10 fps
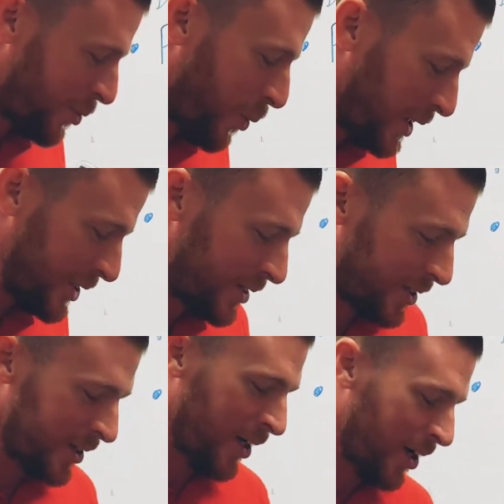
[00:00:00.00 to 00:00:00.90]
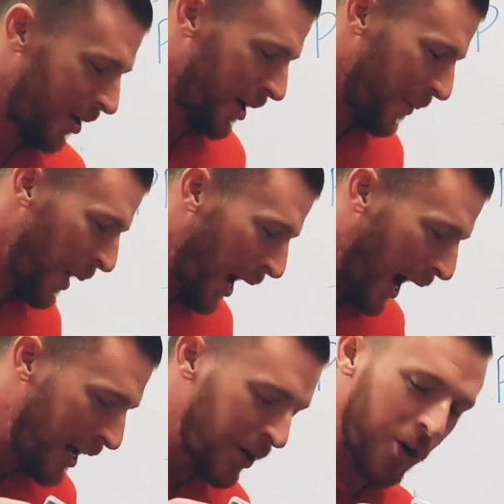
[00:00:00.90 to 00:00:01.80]
questions, all right?
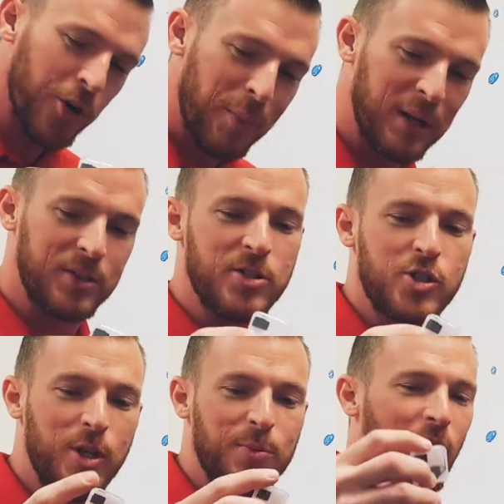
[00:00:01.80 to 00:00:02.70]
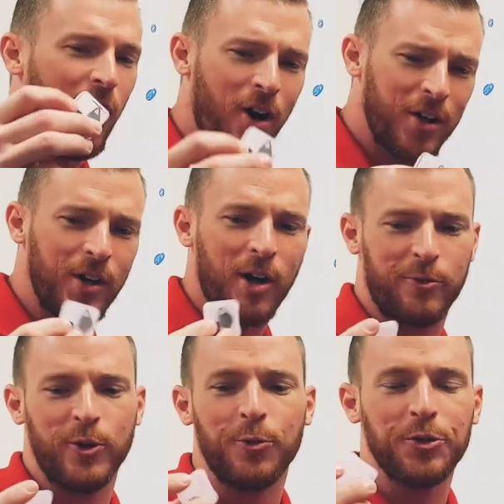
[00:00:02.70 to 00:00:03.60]
I had heard about these chips on and off
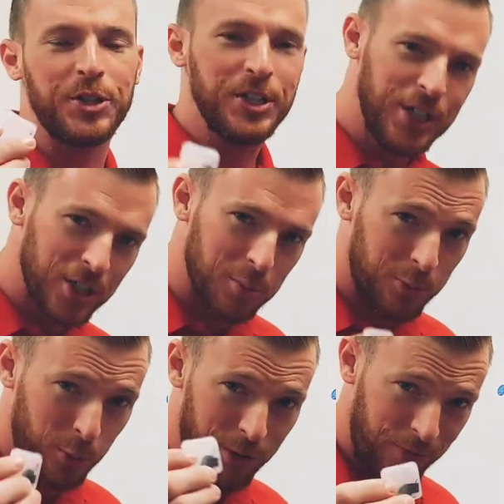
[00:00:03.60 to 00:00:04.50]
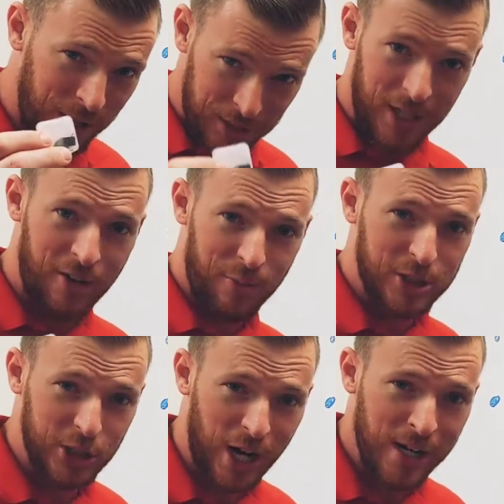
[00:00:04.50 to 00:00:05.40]
for over a year before I finally gave them a
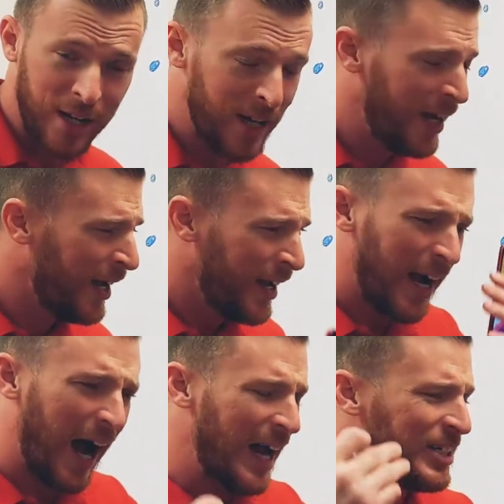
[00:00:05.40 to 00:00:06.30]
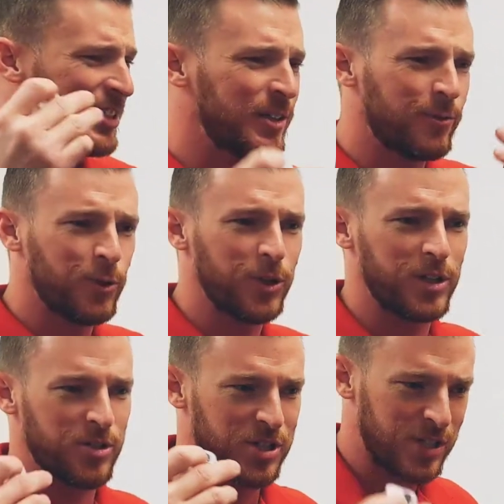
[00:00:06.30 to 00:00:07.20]
try. I just didn't fully
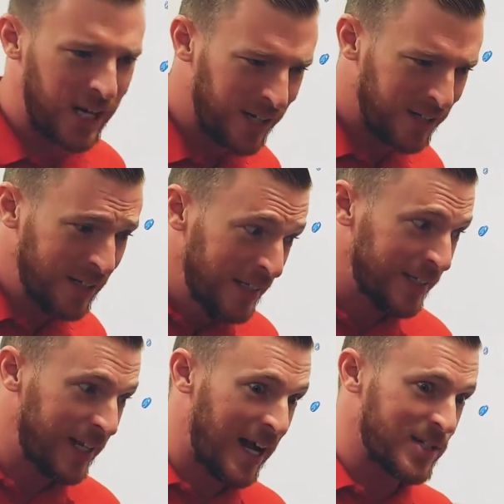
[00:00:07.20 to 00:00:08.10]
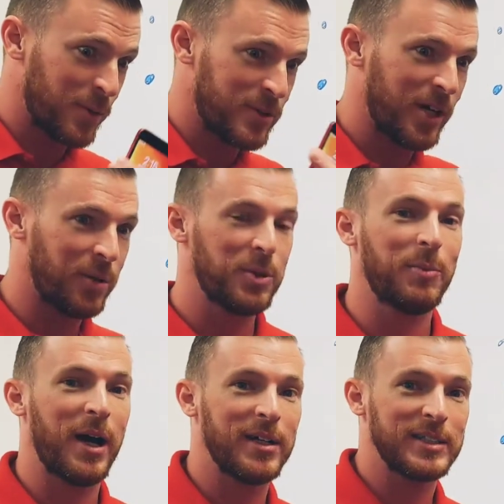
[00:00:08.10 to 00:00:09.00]
understand it. The guys that were telling me
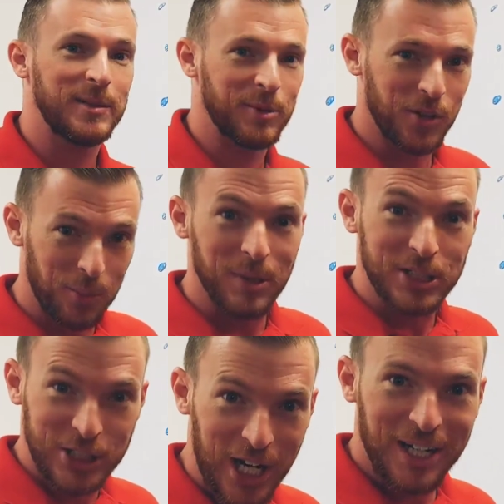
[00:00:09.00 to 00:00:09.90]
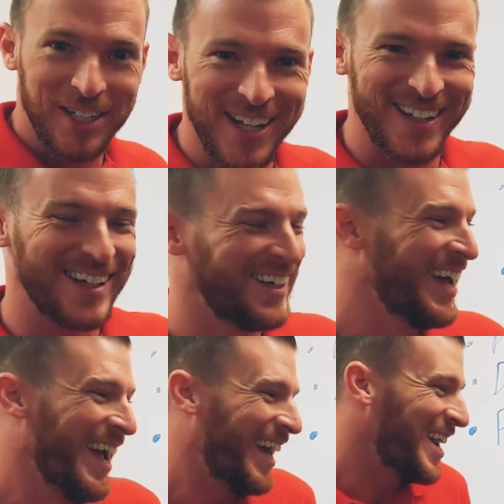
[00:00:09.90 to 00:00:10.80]
about it seemed a little bit shady,
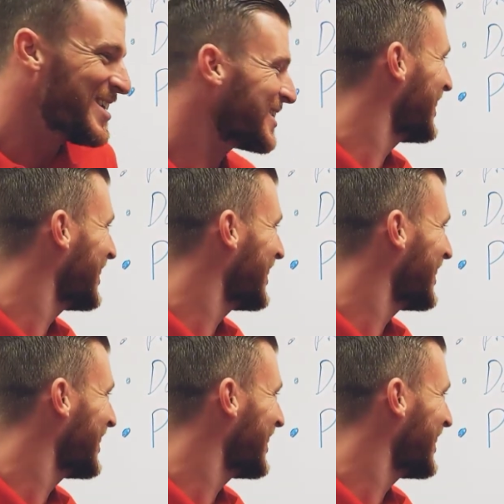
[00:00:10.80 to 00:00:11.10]
and I just